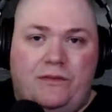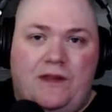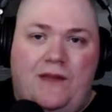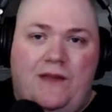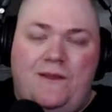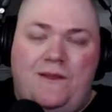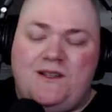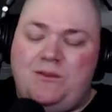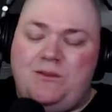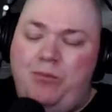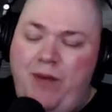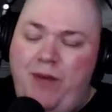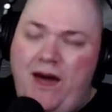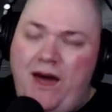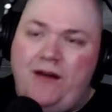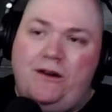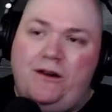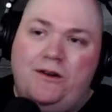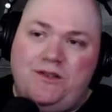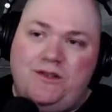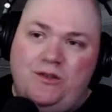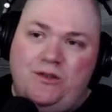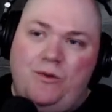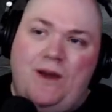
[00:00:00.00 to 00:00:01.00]
This
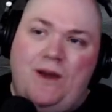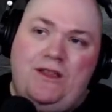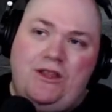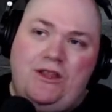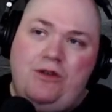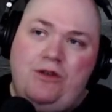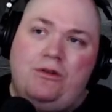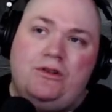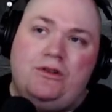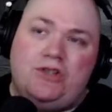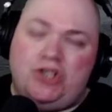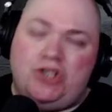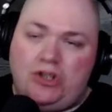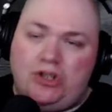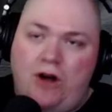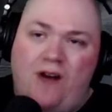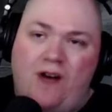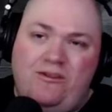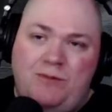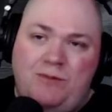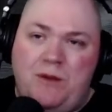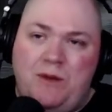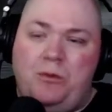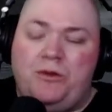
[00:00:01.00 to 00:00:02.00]
banner is a way that you can show
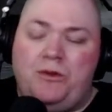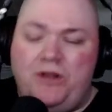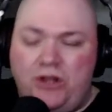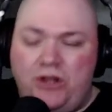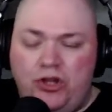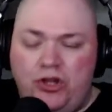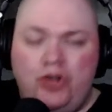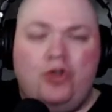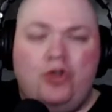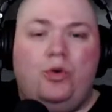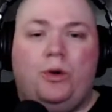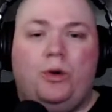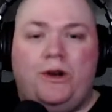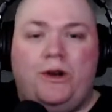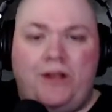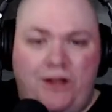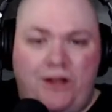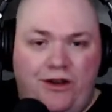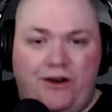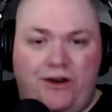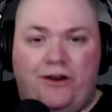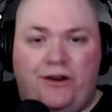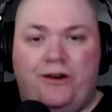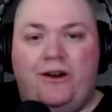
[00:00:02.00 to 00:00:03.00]
off people that you were
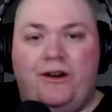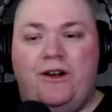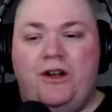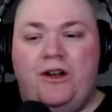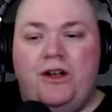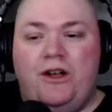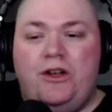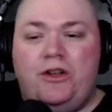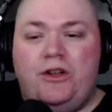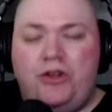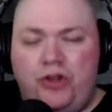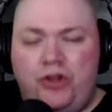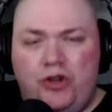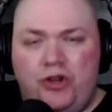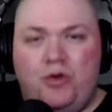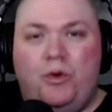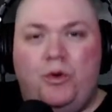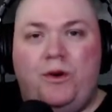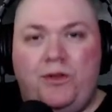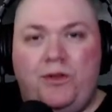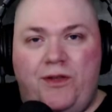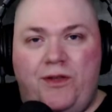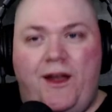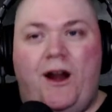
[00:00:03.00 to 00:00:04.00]
here, you
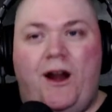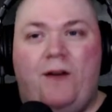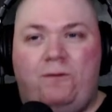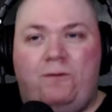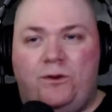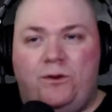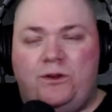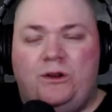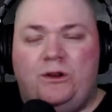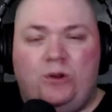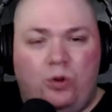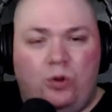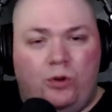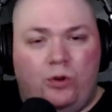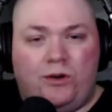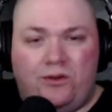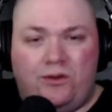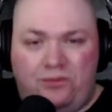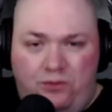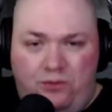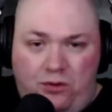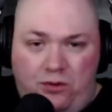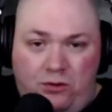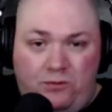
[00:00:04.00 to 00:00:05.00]
were there for the Lord
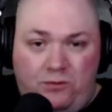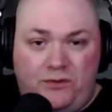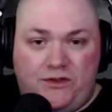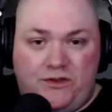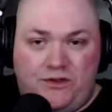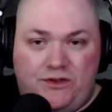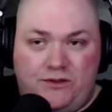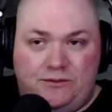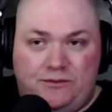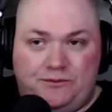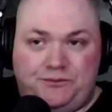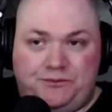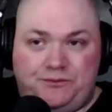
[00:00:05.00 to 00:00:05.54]
of Wolves.